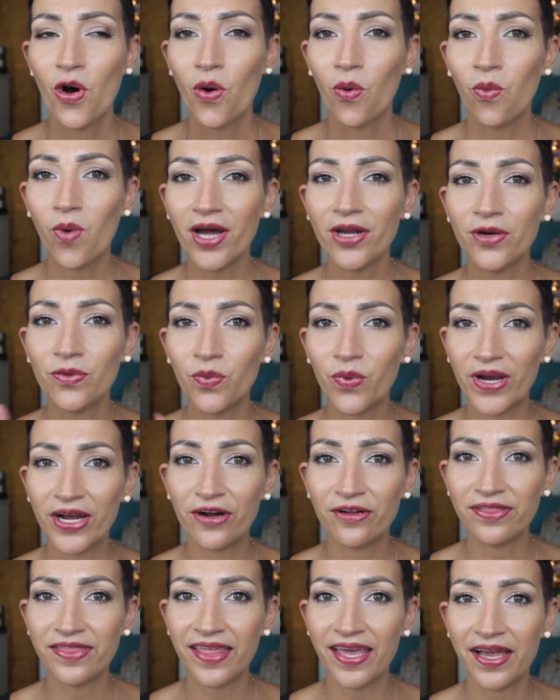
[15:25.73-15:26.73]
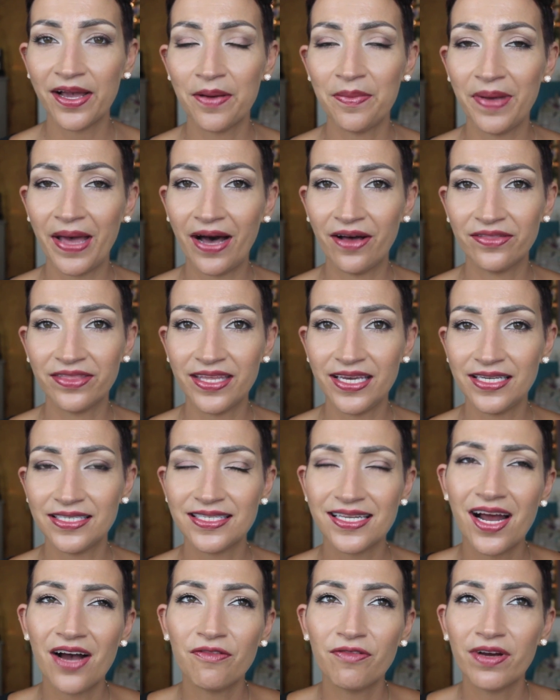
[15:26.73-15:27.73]
One weird thing about
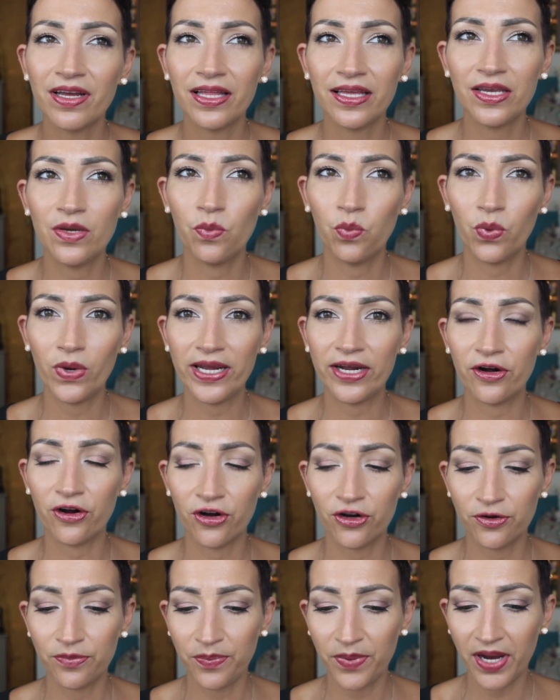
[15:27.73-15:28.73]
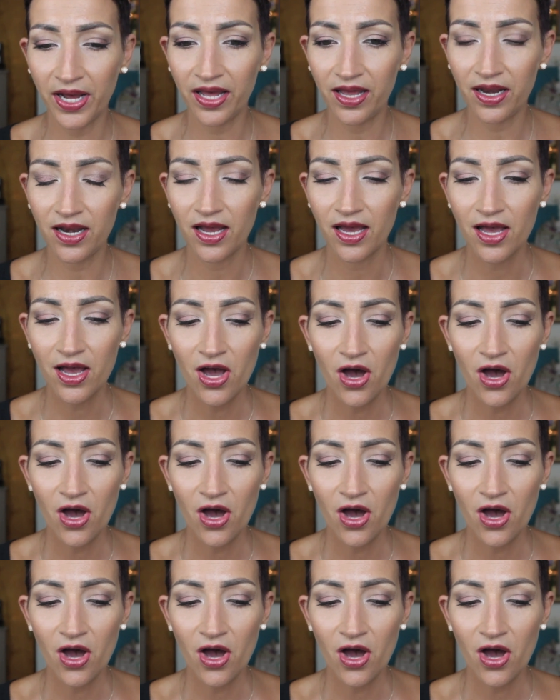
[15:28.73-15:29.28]
these, not really weird, but